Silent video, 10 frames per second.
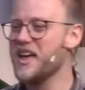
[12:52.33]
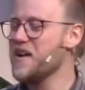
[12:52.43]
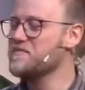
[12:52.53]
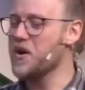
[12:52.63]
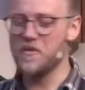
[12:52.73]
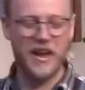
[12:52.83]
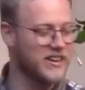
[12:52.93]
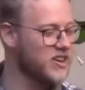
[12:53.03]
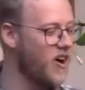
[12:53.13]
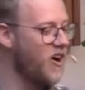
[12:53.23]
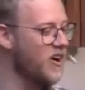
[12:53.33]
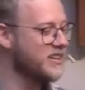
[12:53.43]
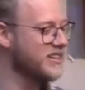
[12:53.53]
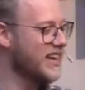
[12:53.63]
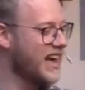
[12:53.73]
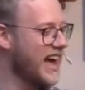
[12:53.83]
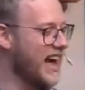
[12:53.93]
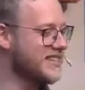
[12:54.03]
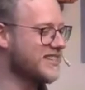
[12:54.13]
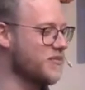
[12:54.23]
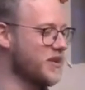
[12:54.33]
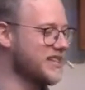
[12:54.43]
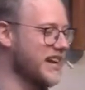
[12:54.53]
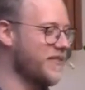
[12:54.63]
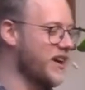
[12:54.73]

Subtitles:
But when God has someone deliver